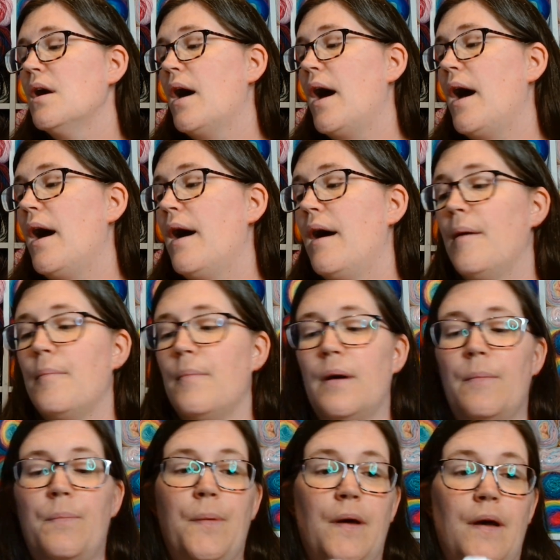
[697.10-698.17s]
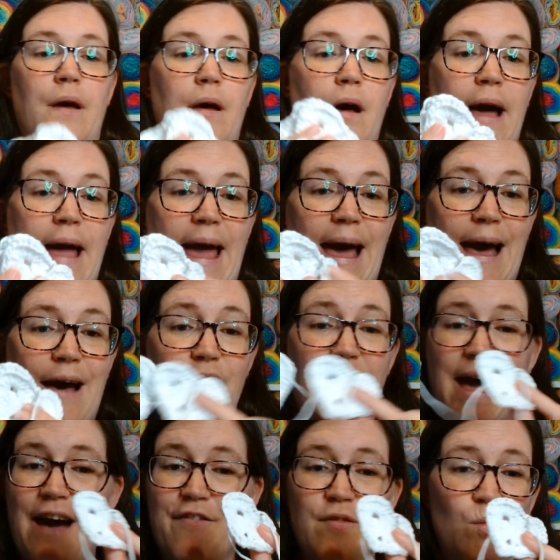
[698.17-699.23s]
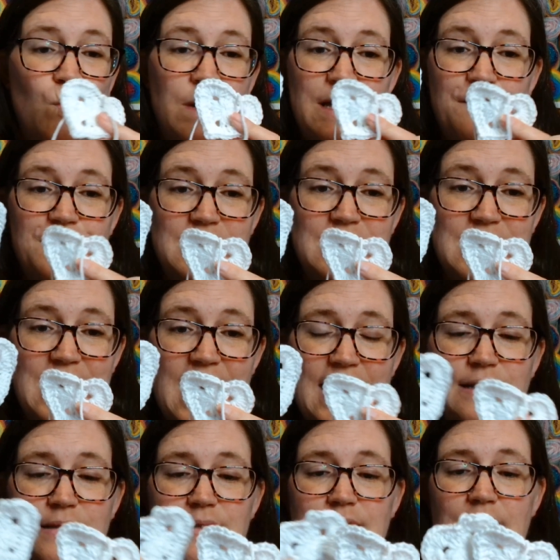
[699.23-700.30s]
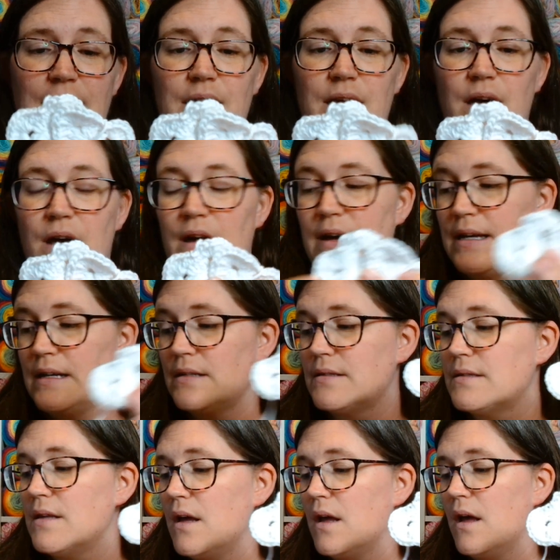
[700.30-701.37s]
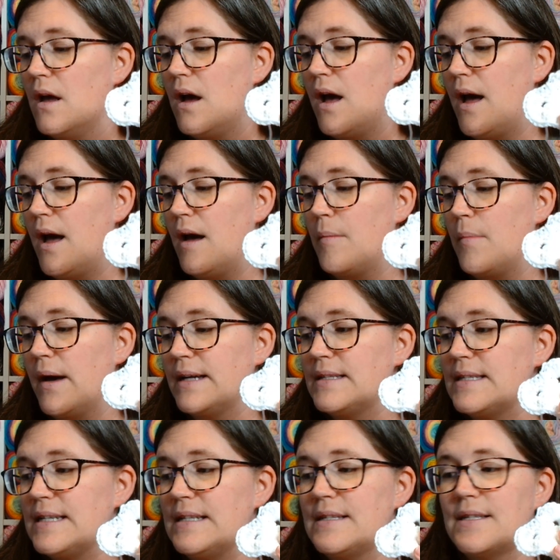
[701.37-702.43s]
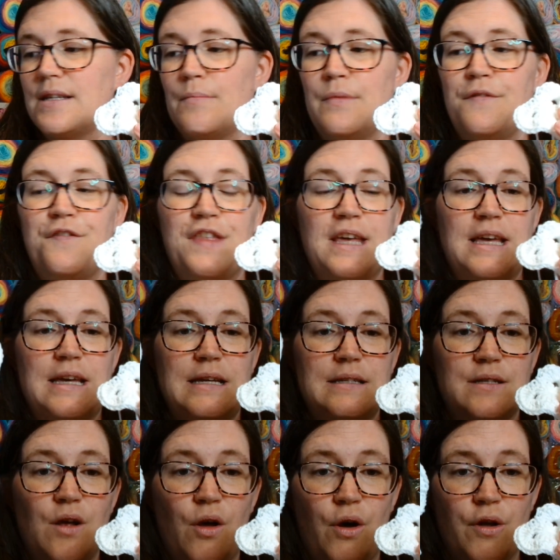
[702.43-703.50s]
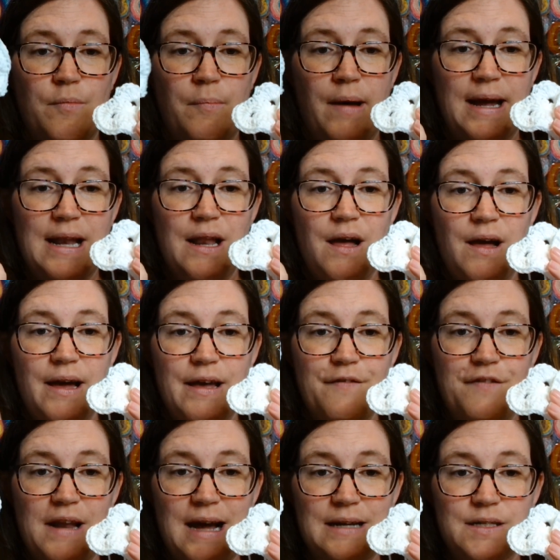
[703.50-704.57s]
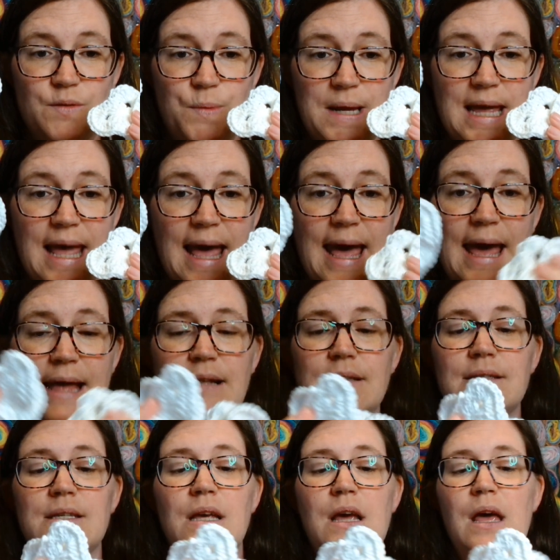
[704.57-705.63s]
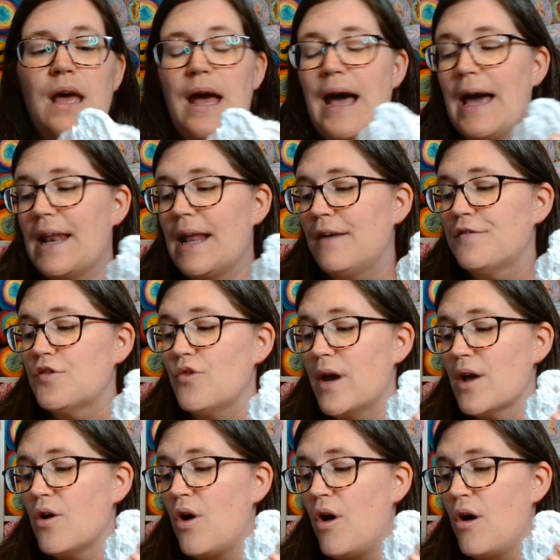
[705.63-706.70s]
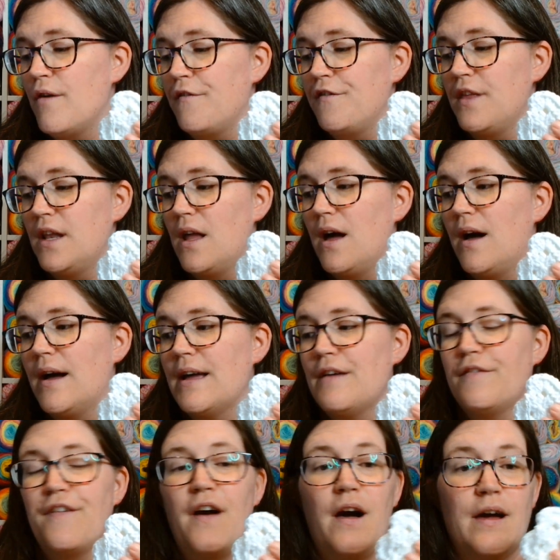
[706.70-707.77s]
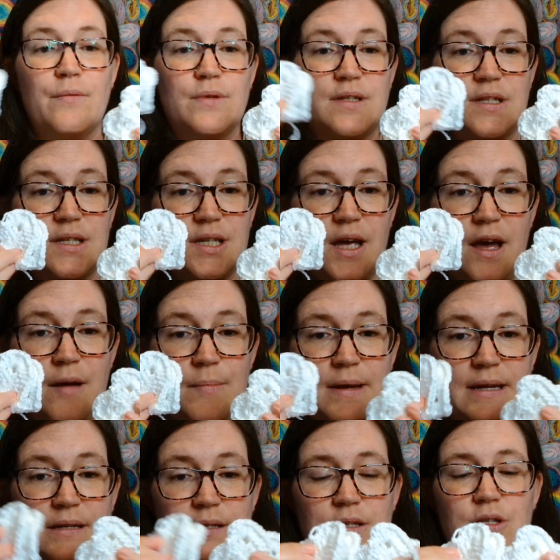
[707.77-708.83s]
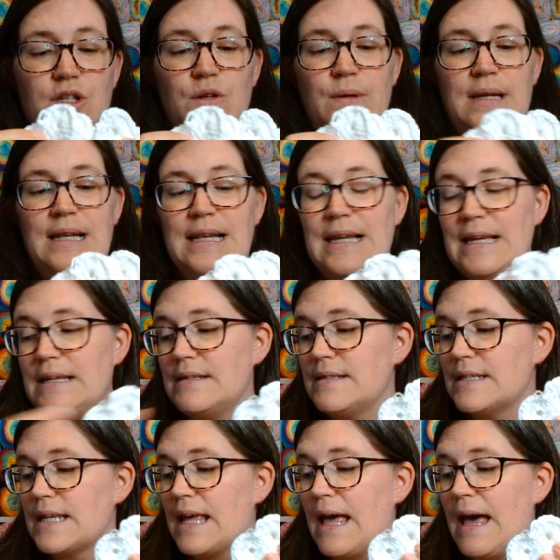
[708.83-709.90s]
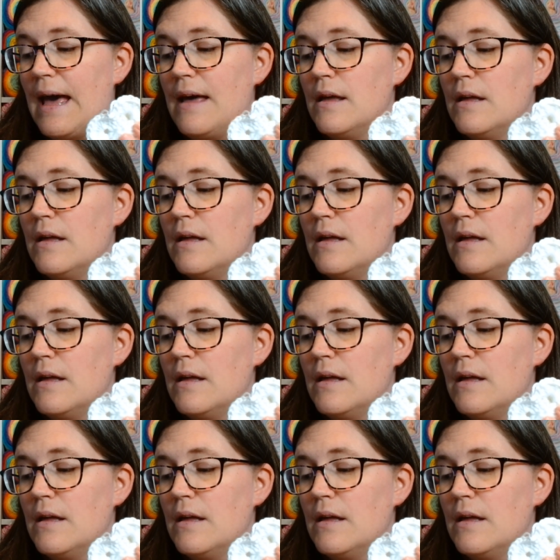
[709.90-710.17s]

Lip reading: But I haven't weaved in the ends yet, guys. I did some of these on my live last weekend, and after I got off the live, I was determined to at least get,